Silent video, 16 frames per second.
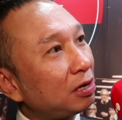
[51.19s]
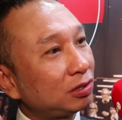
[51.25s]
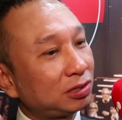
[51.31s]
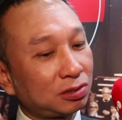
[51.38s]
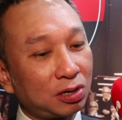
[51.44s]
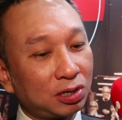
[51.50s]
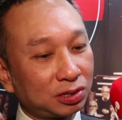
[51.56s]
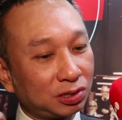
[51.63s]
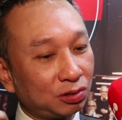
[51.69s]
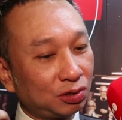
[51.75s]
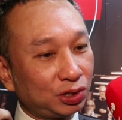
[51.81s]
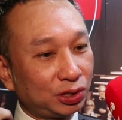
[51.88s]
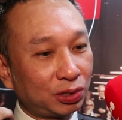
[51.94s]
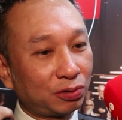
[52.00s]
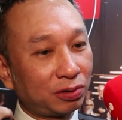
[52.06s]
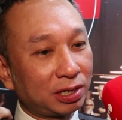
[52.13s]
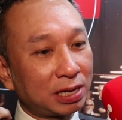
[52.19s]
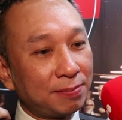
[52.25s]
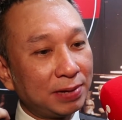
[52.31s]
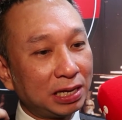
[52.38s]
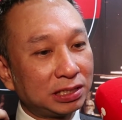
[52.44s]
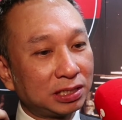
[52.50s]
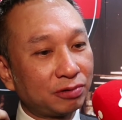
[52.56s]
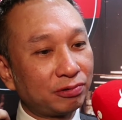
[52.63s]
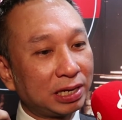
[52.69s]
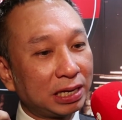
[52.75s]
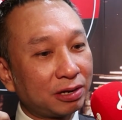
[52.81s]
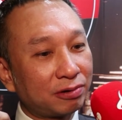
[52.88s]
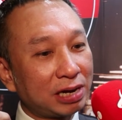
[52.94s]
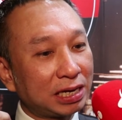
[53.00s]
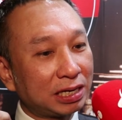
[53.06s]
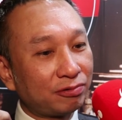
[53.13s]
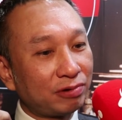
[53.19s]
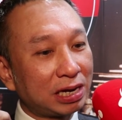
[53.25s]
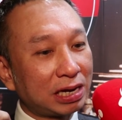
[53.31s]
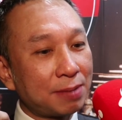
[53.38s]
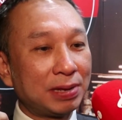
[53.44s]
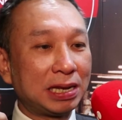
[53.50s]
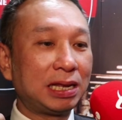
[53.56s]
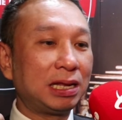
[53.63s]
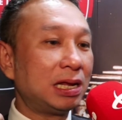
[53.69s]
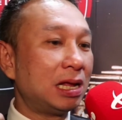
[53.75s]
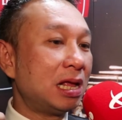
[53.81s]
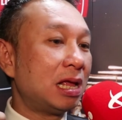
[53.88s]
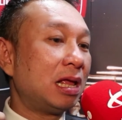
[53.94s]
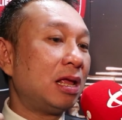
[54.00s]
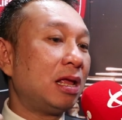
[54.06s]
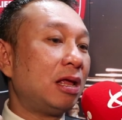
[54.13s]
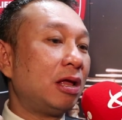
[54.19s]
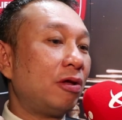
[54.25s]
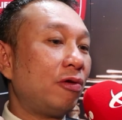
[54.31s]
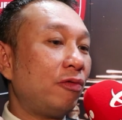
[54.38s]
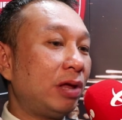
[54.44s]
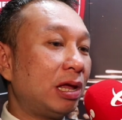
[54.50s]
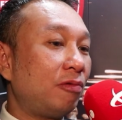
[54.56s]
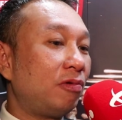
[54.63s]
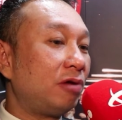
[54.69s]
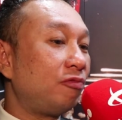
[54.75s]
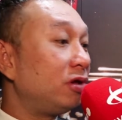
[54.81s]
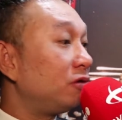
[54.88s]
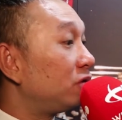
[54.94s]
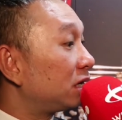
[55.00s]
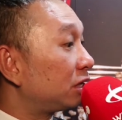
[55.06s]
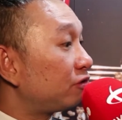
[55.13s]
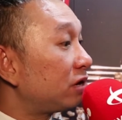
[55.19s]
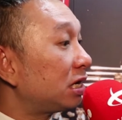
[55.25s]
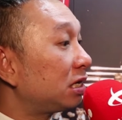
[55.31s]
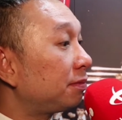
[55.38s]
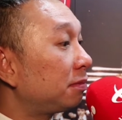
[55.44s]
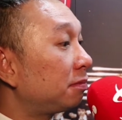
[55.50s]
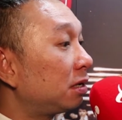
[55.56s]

I was also Joe. I mean, it's a great. I mean, we were great